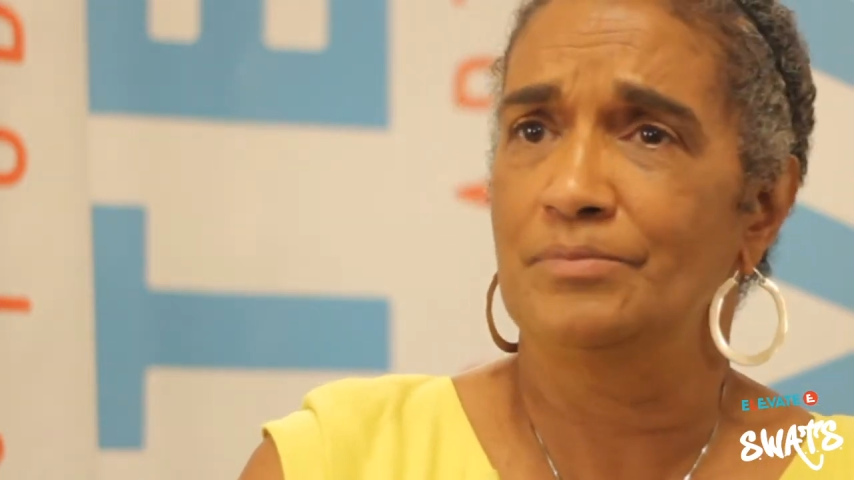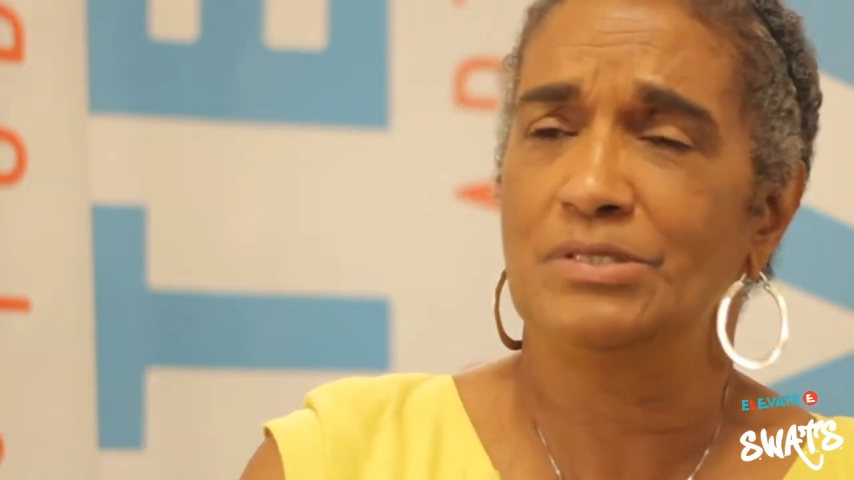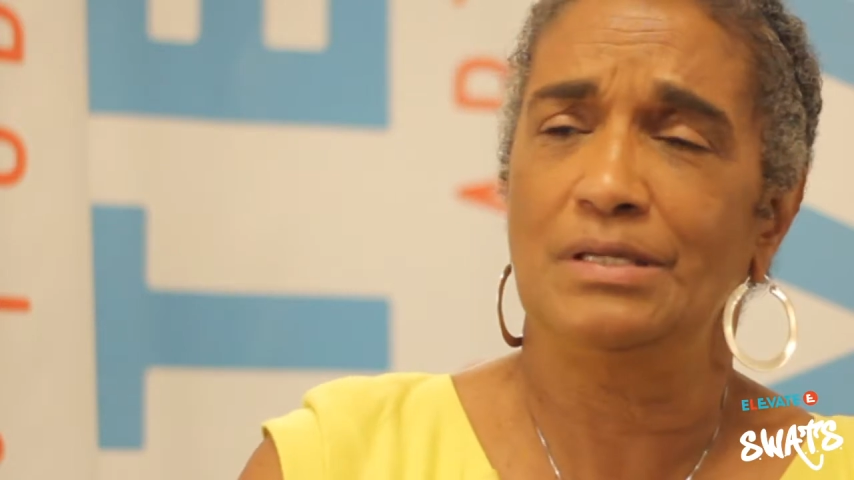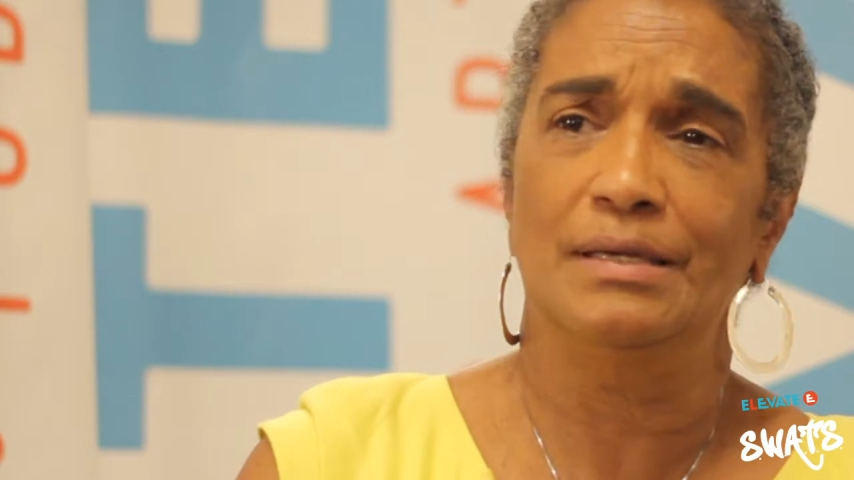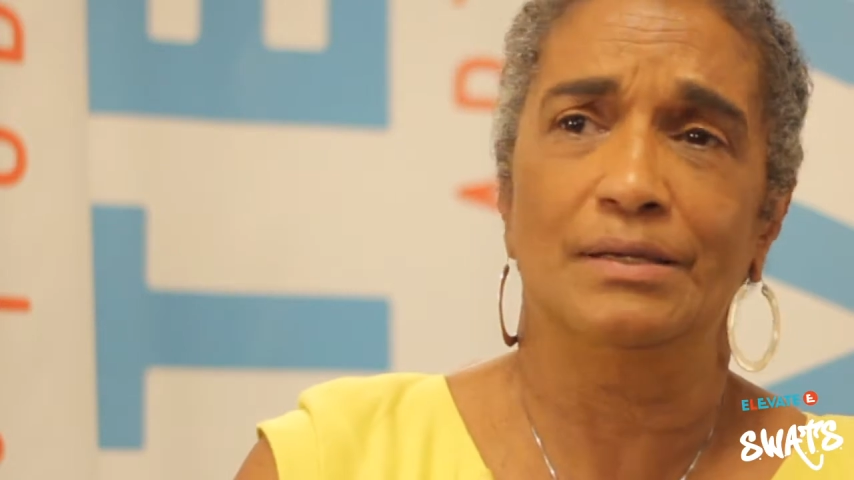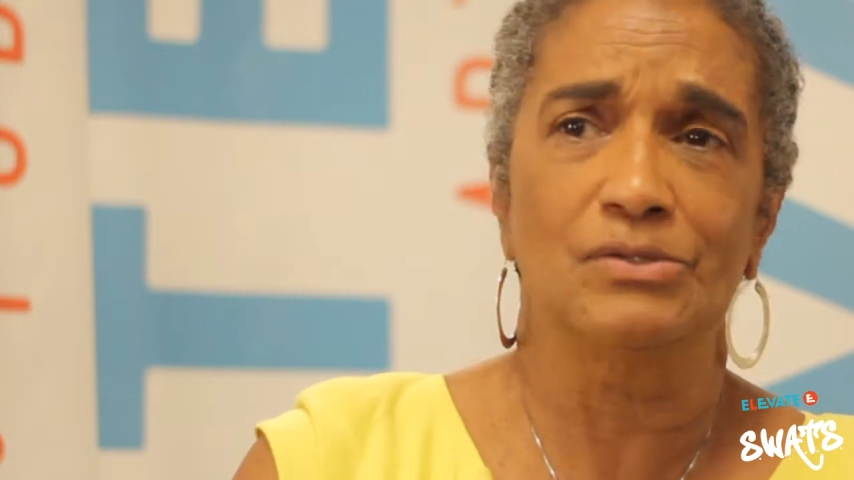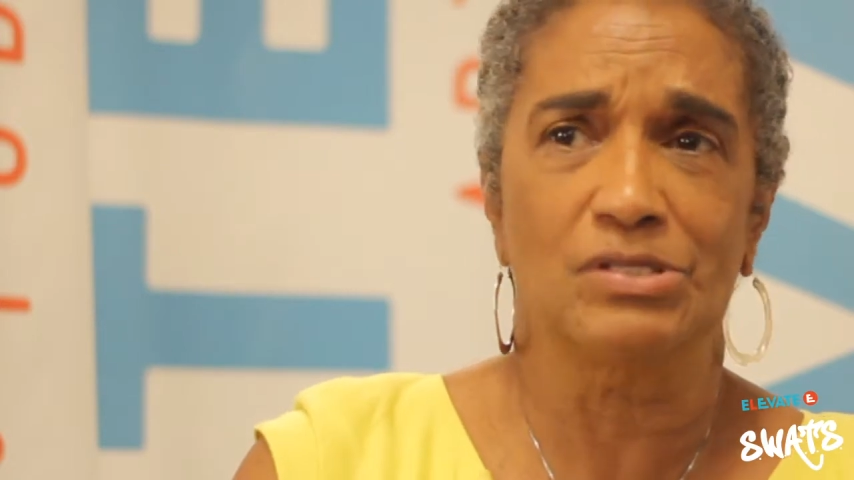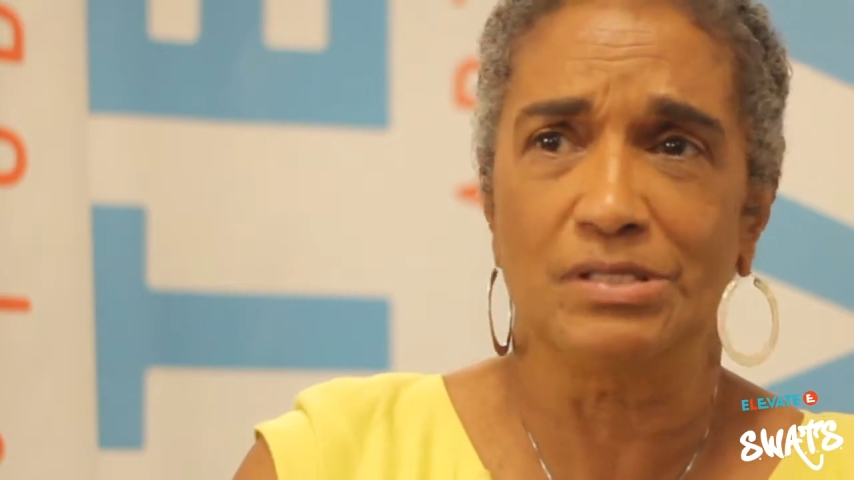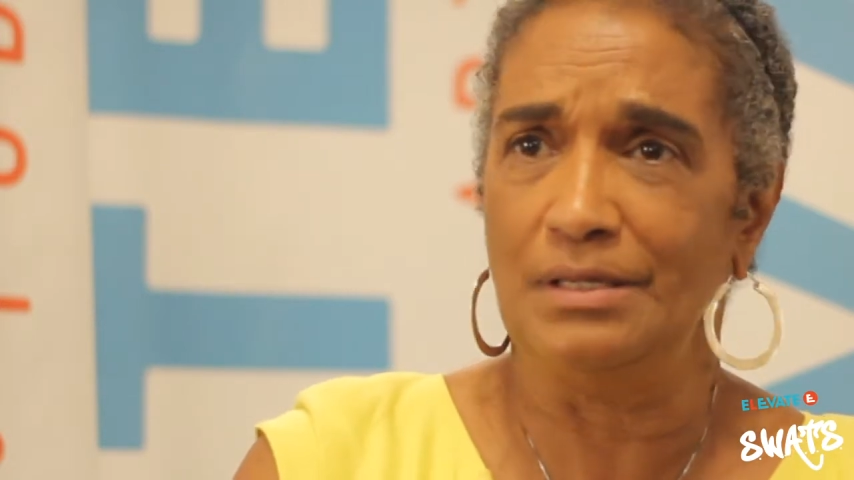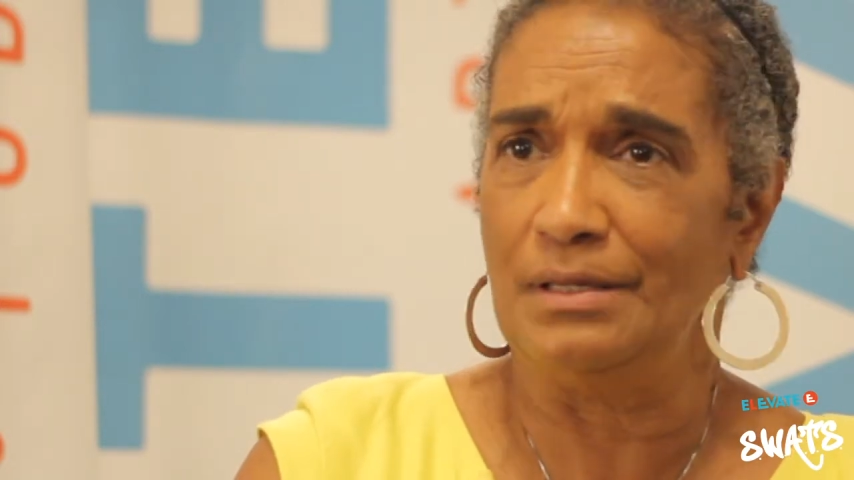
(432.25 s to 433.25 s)

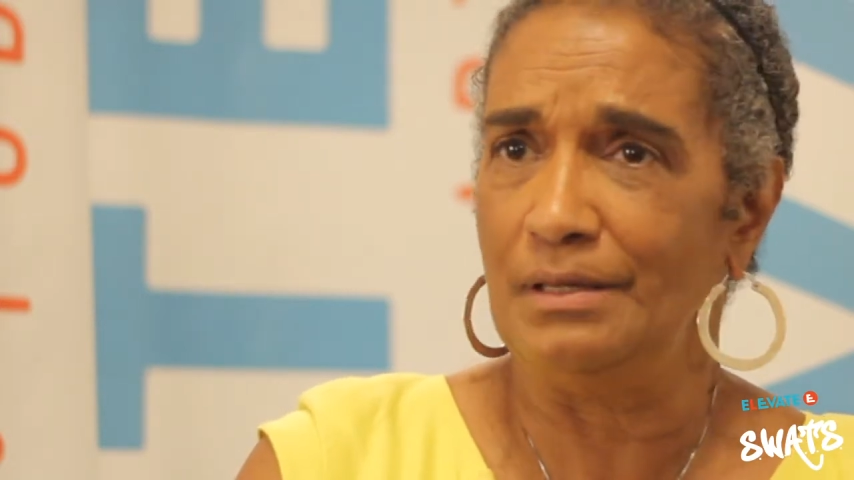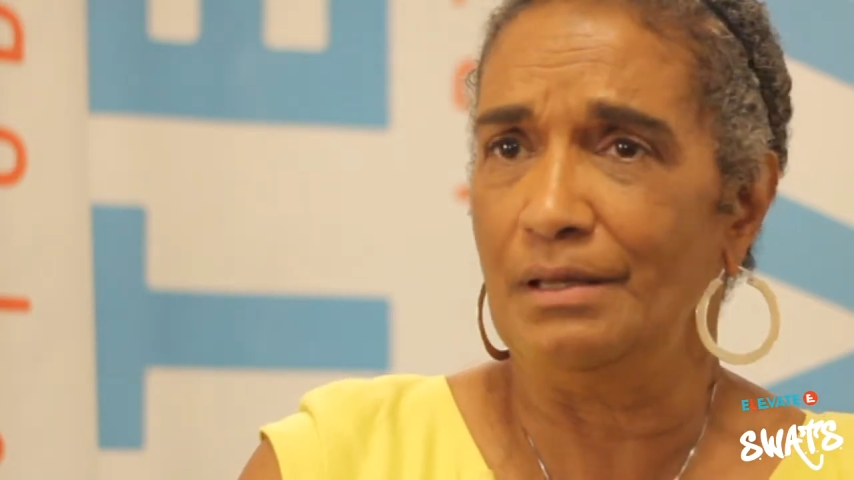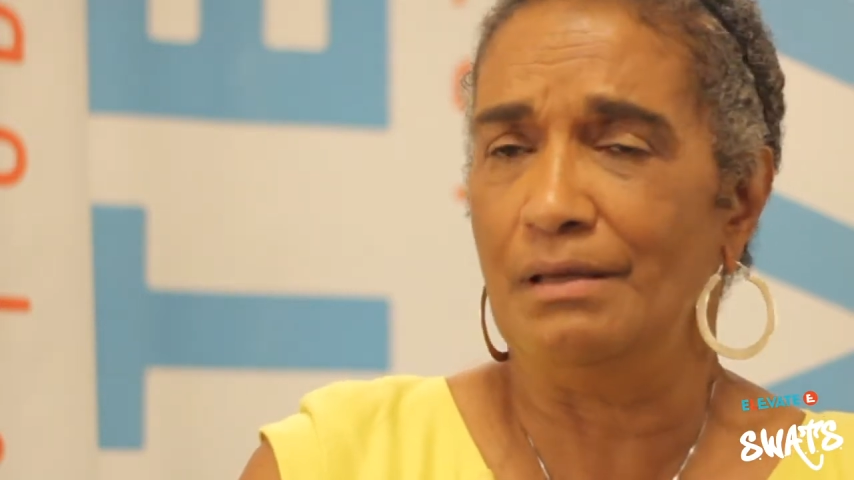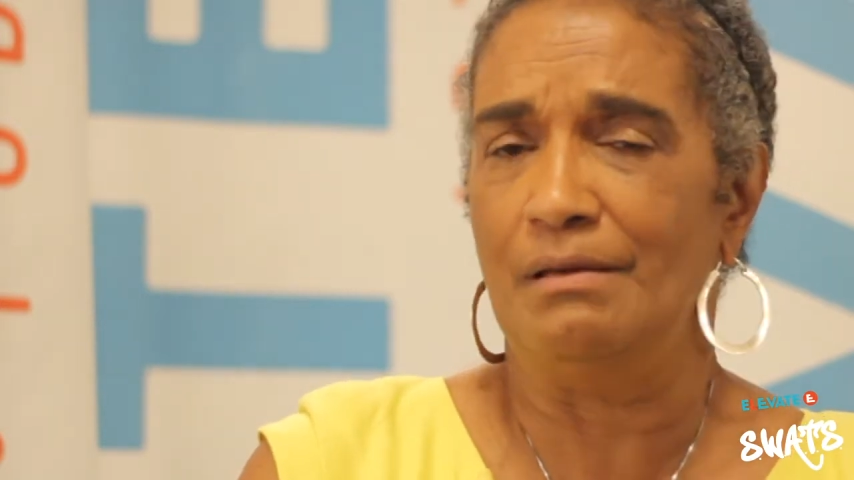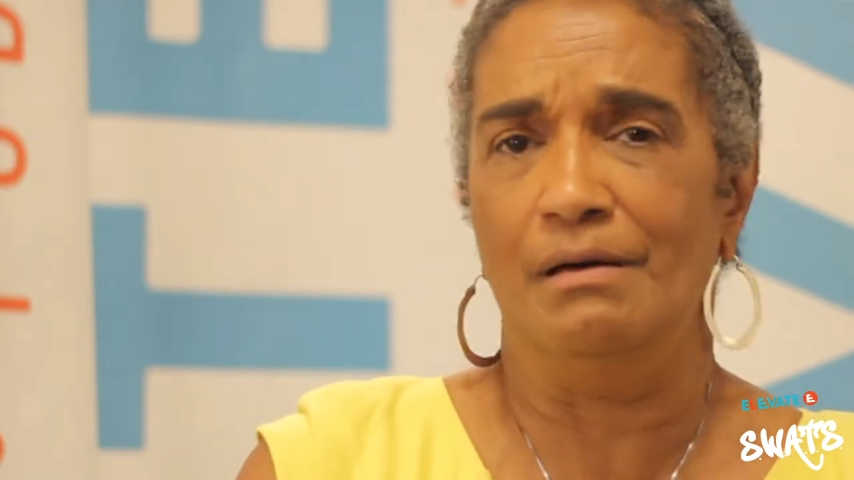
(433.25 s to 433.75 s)
TLC,